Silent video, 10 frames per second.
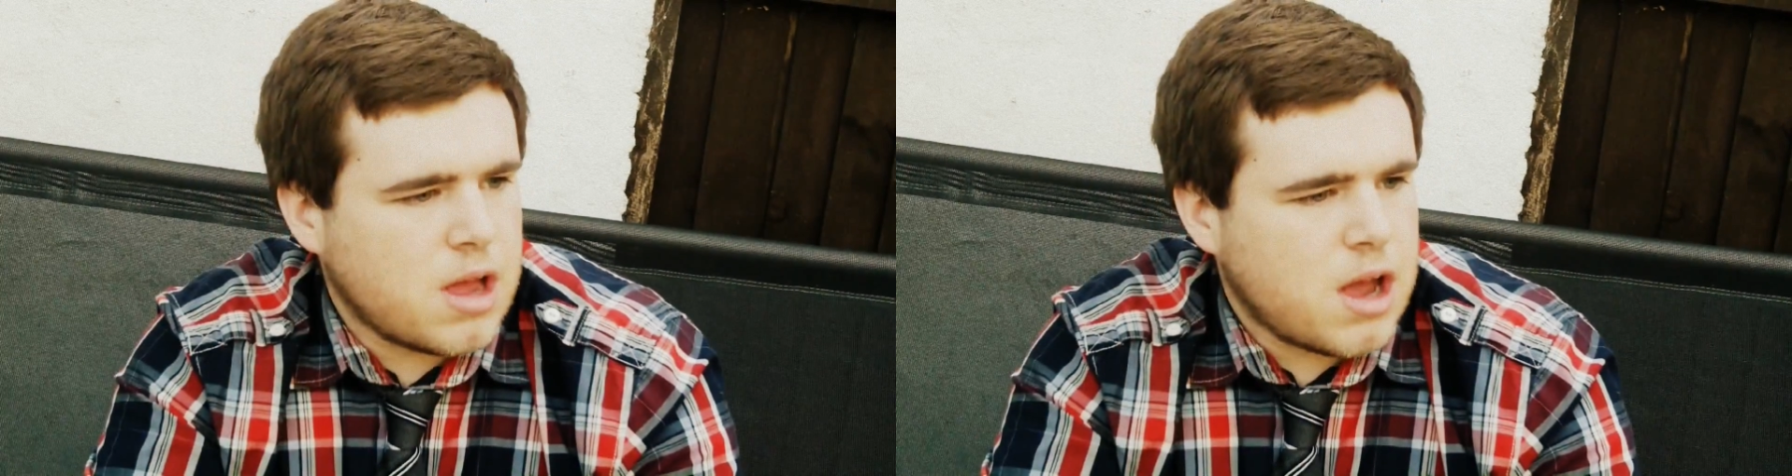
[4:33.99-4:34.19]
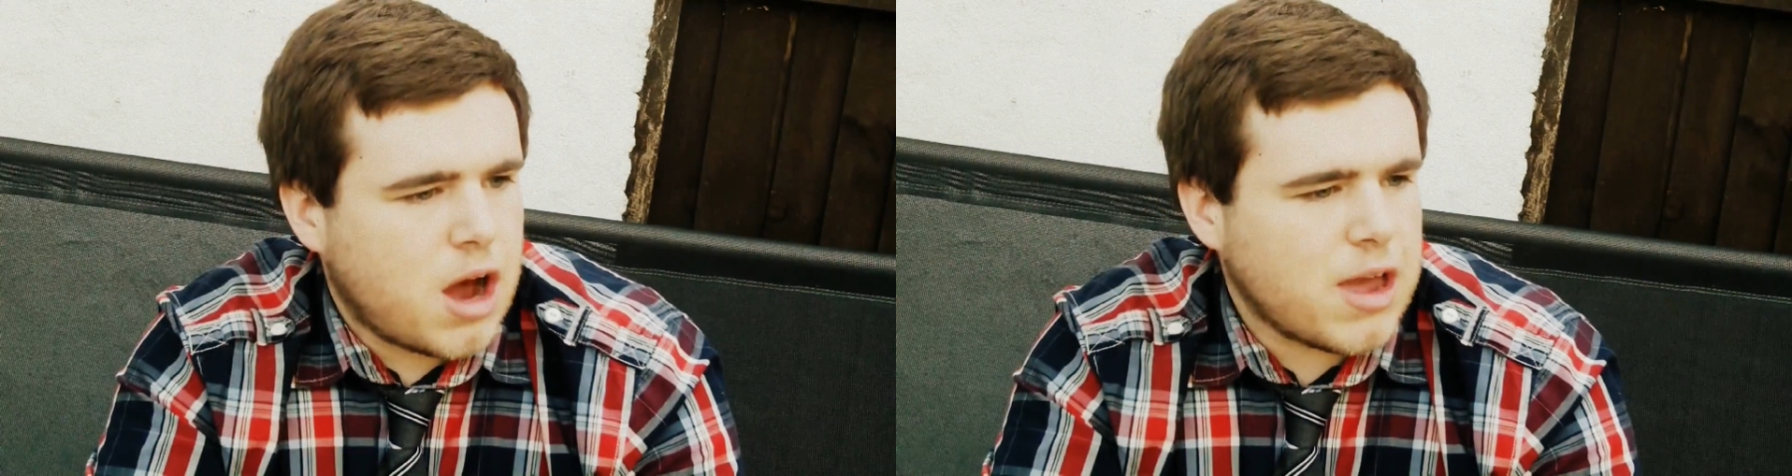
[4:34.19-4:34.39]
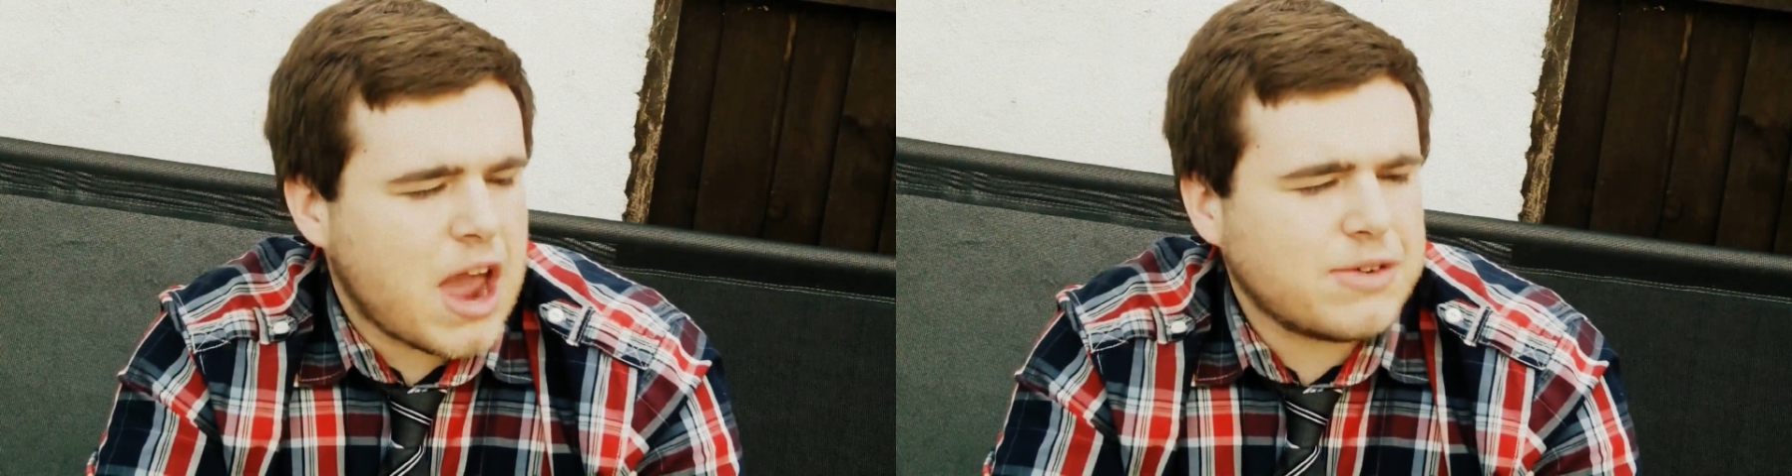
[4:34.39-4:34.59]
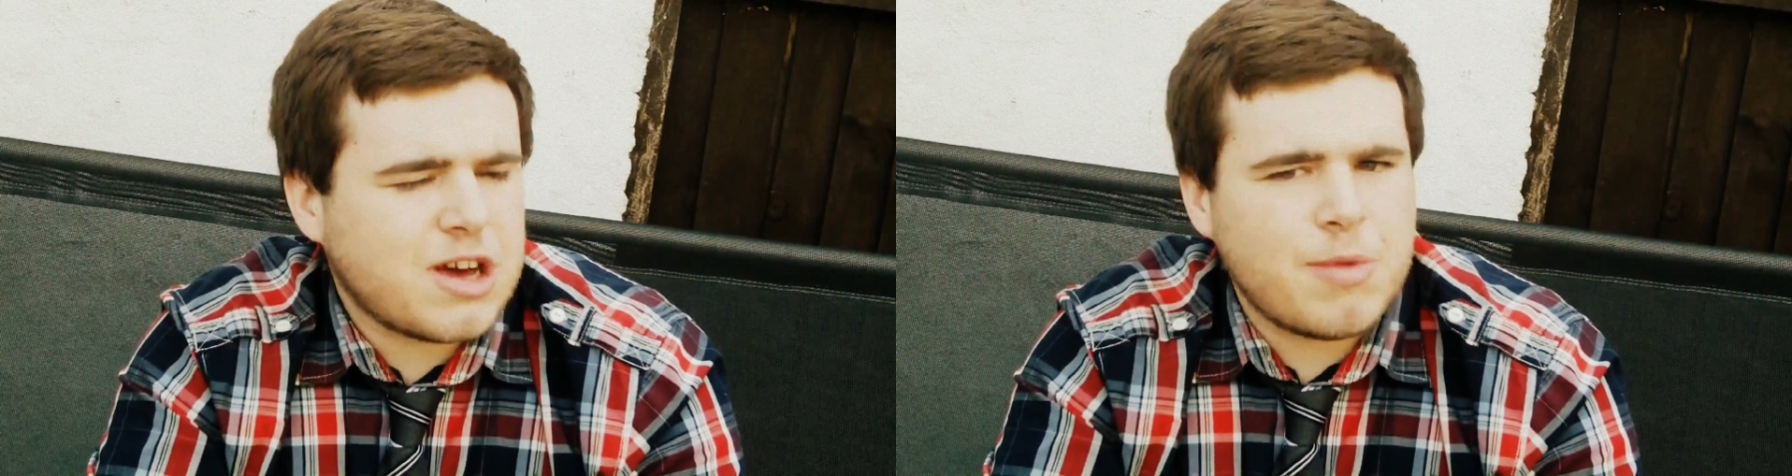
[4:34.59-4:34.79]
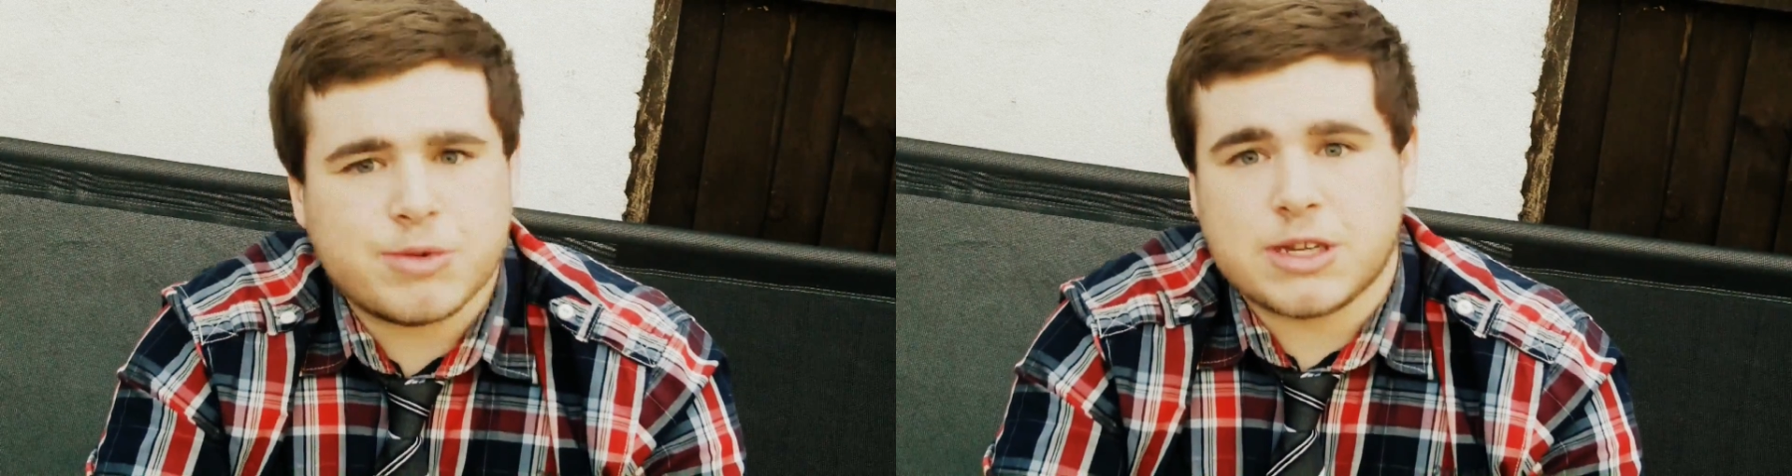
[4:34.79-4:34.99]
Oh yeah, every time
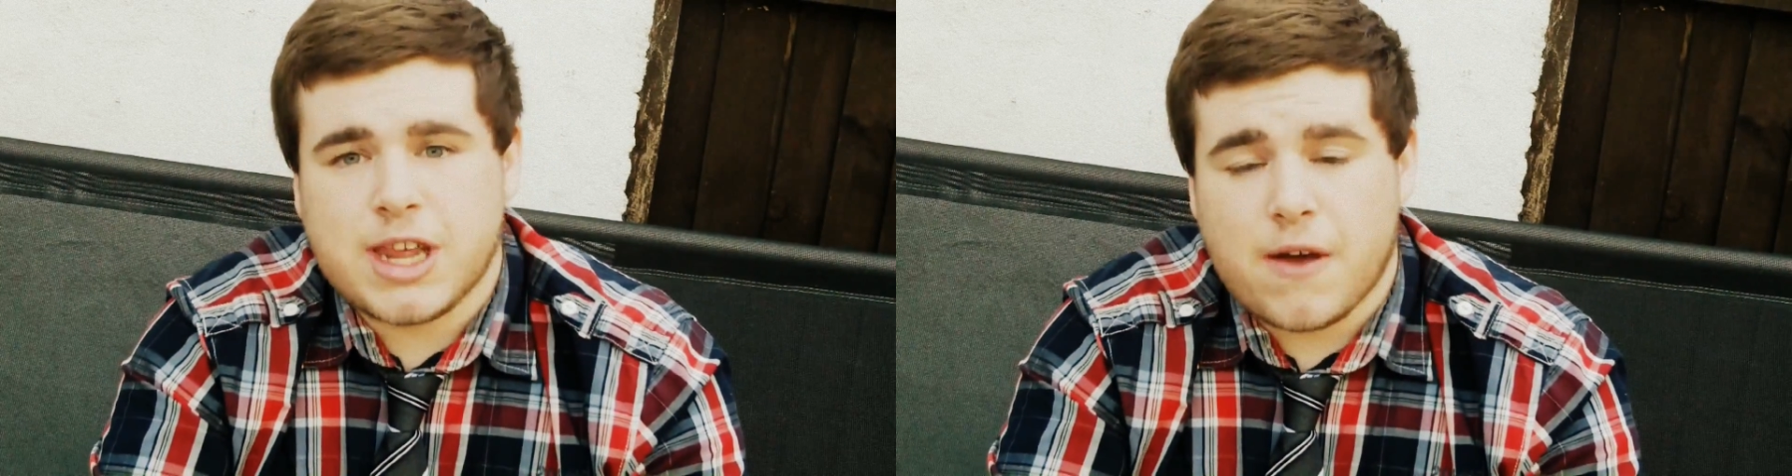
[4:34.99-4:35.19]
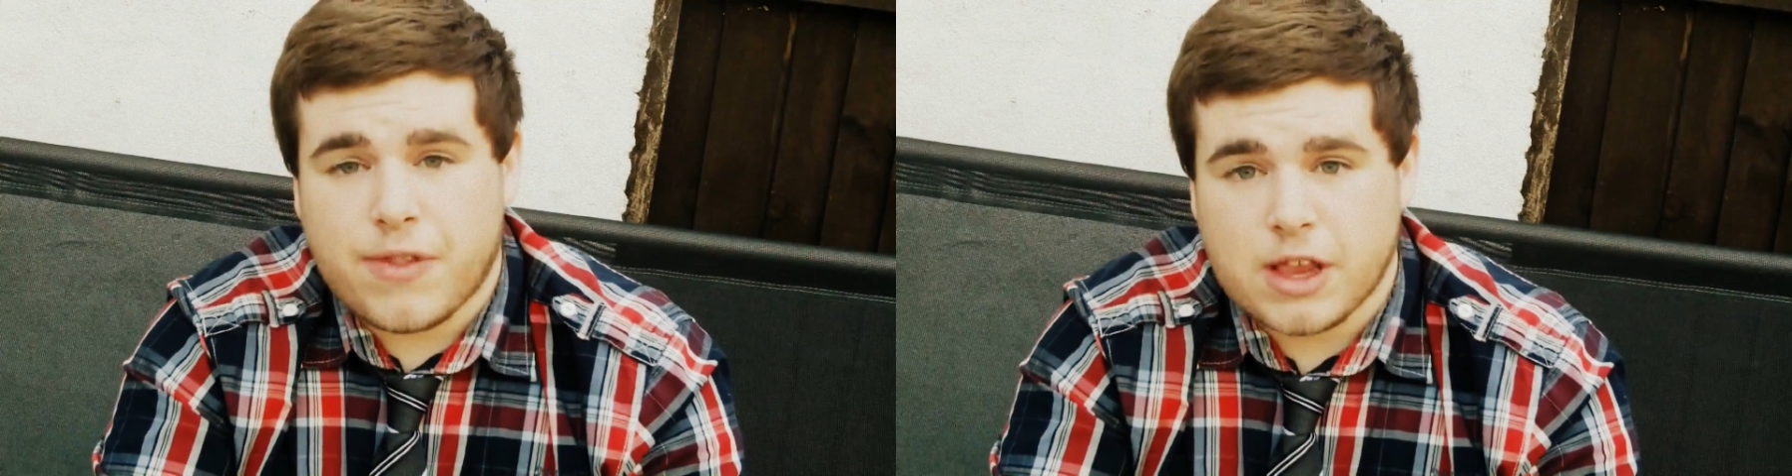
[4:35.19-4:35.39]
there was a death, they